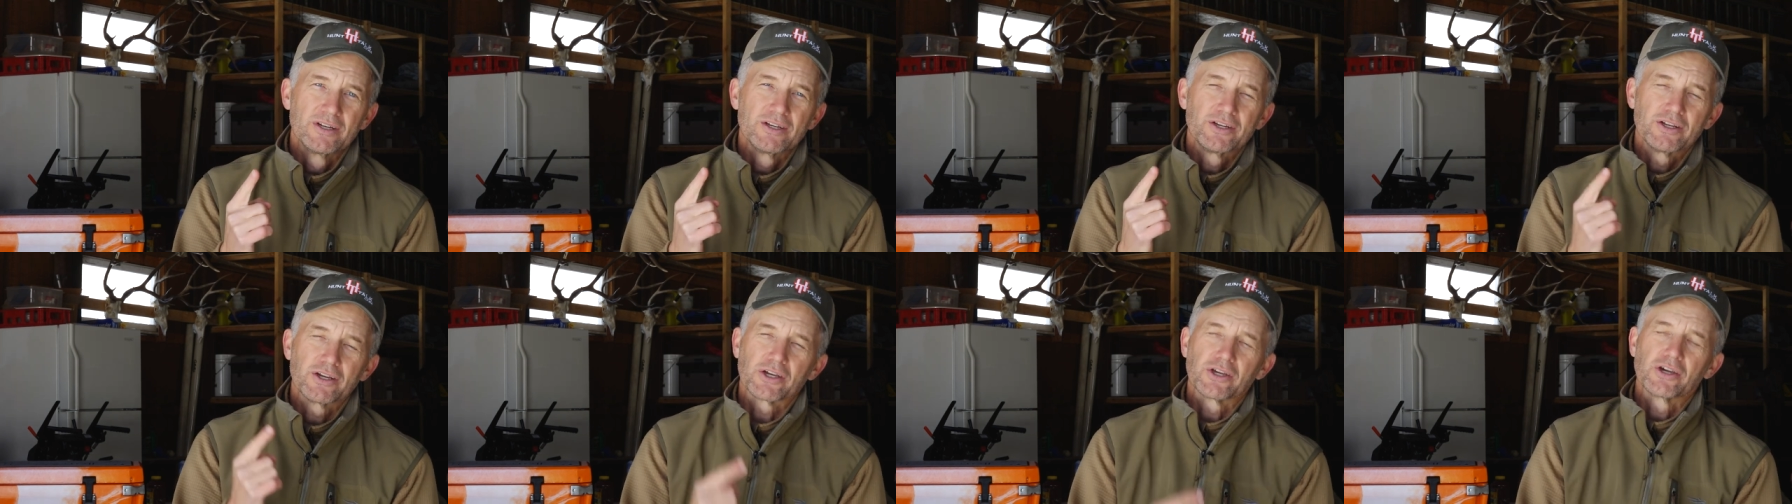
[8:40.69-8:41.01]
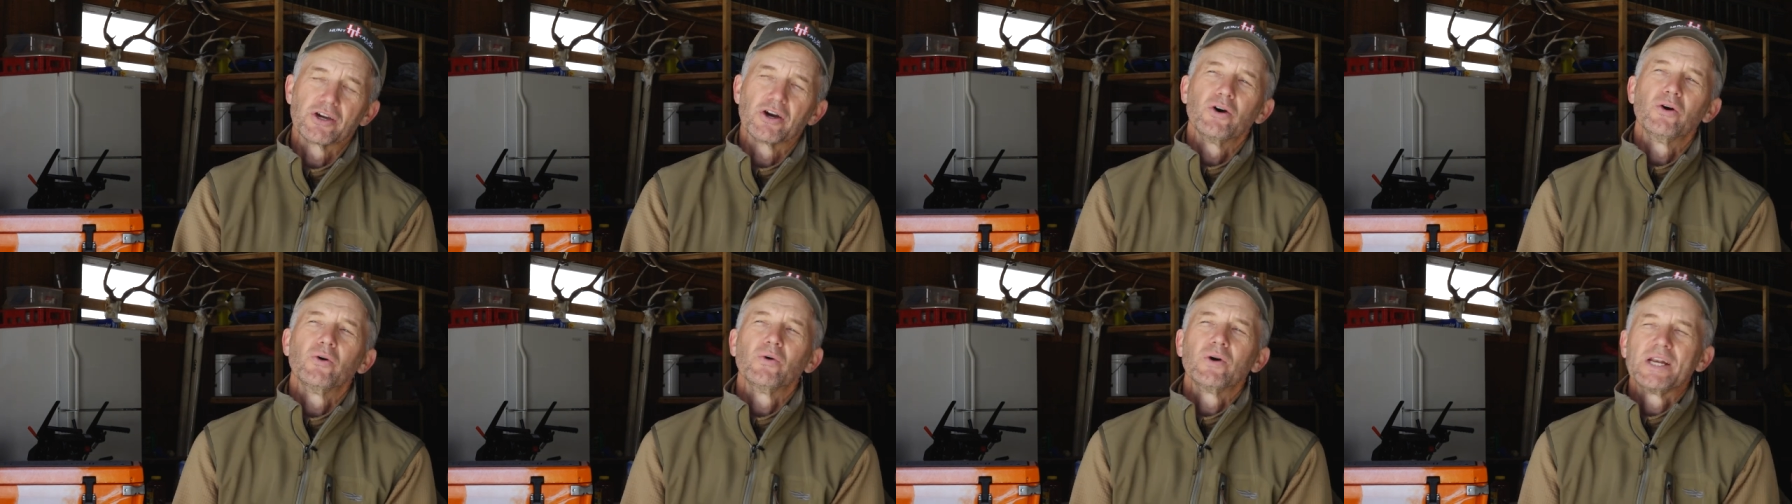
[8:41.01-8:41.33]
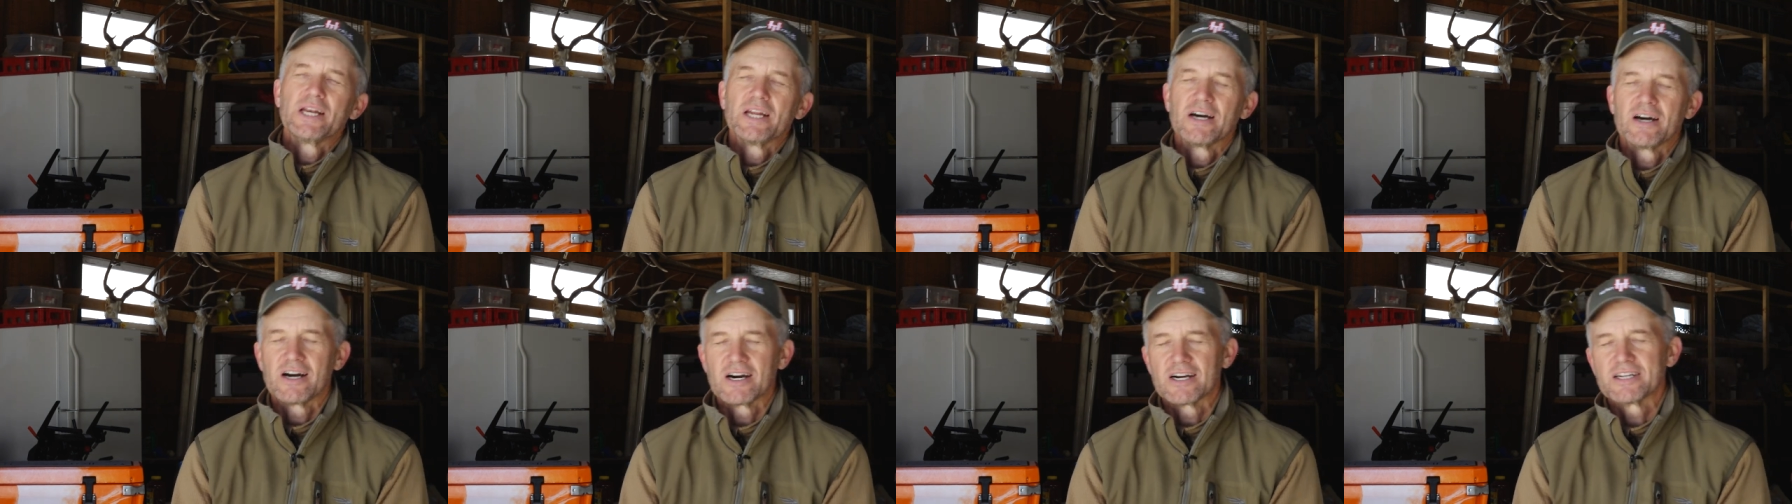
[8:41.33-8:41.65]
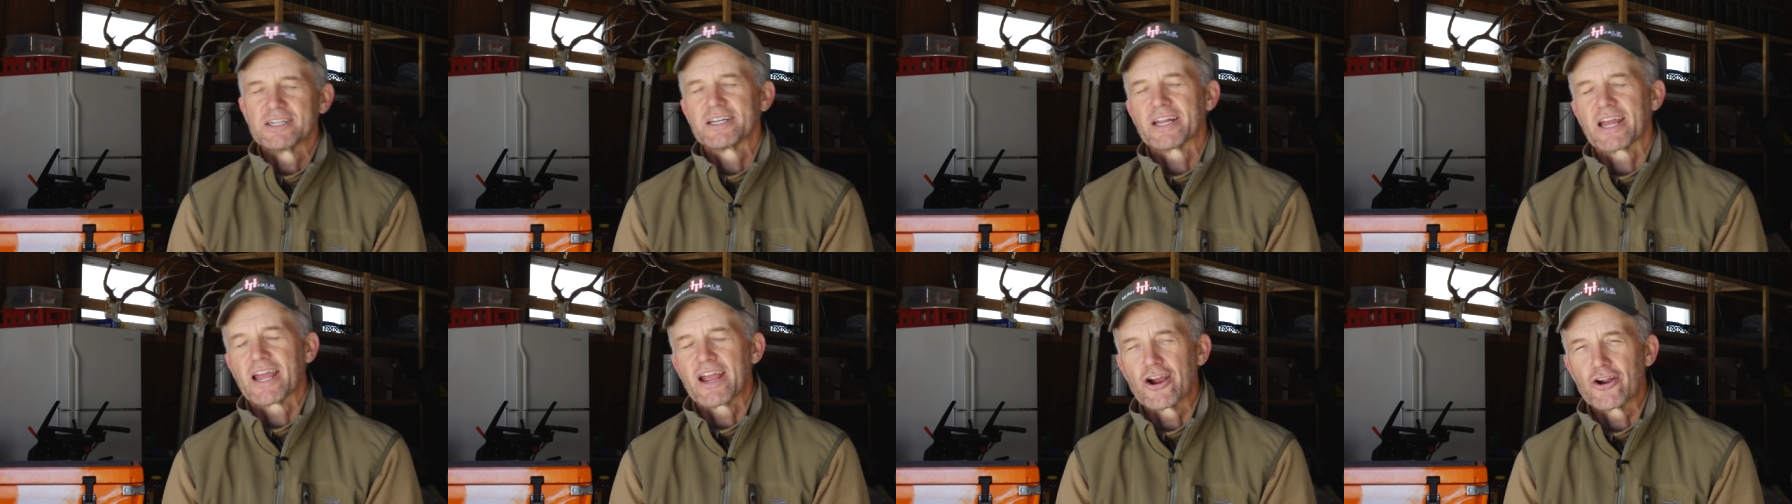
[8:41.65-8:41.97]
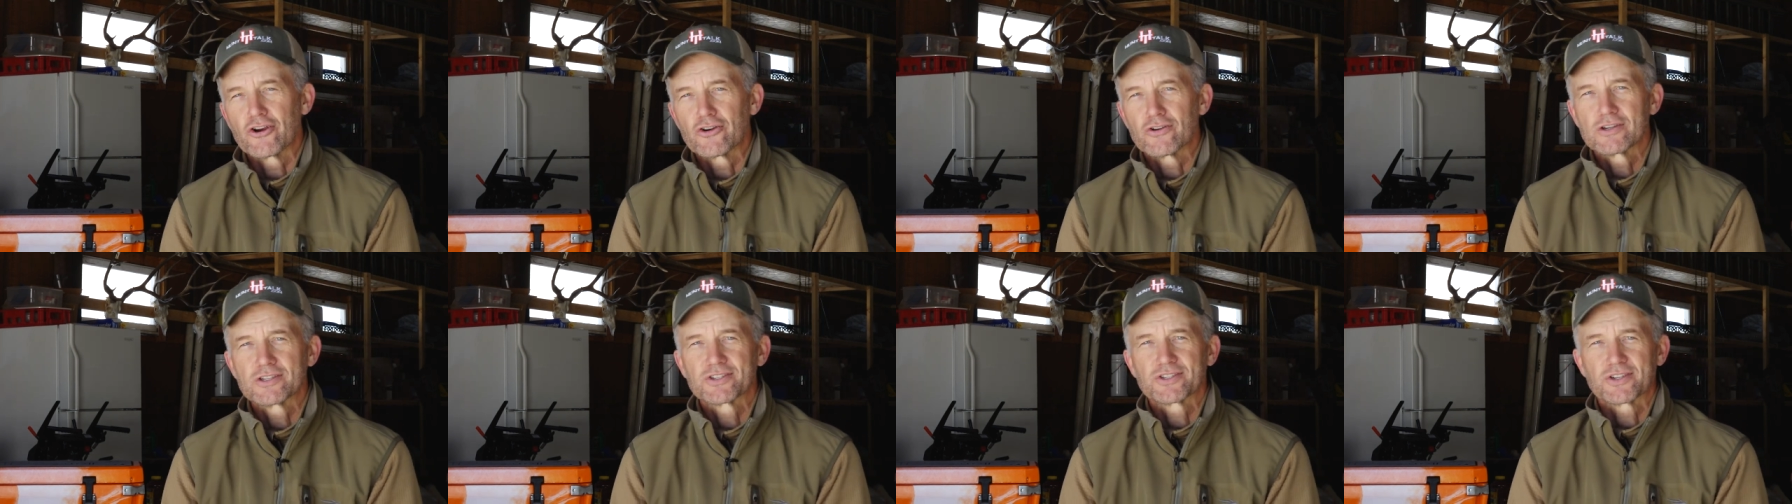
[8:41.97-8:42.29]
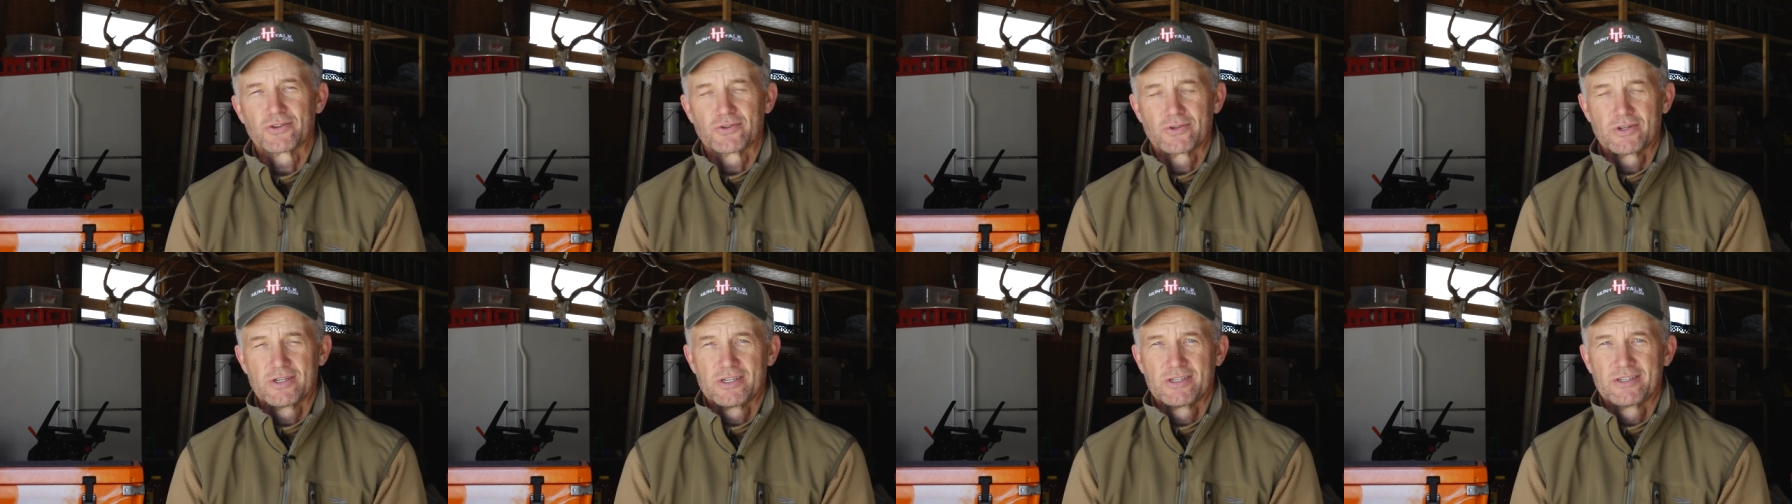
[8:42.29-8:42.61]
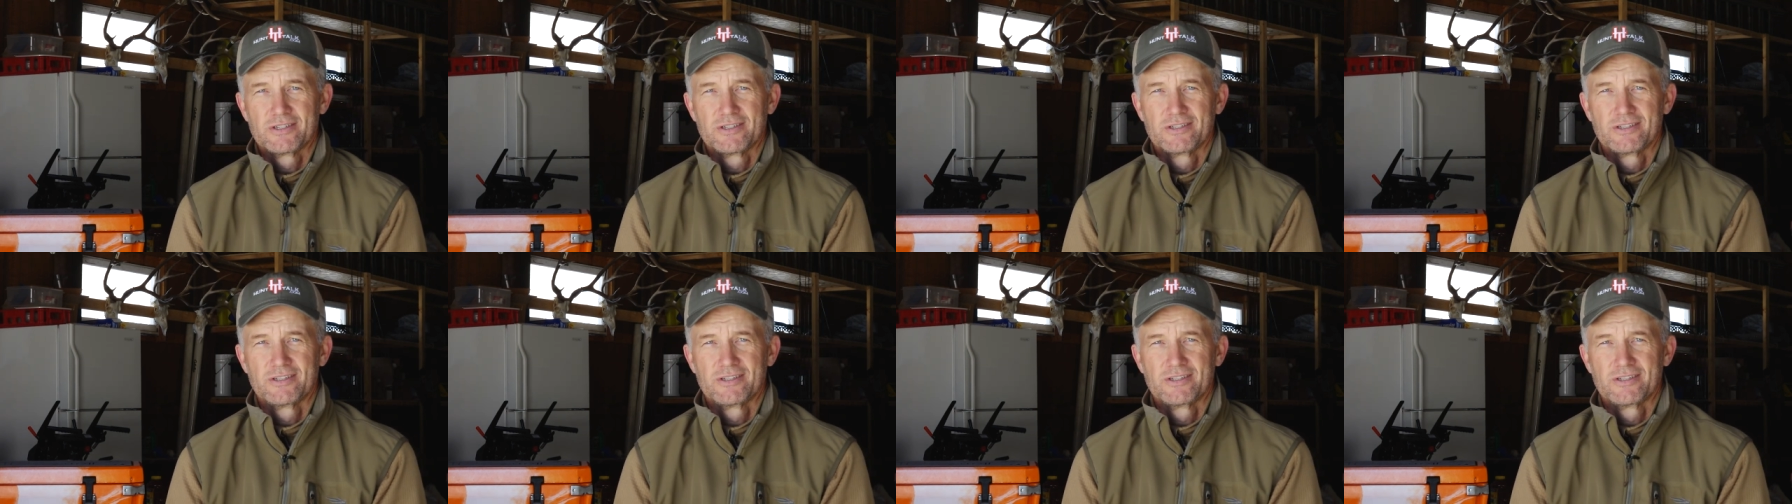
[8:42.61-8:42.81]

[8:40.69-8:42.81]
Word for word: to go and hunt Arizona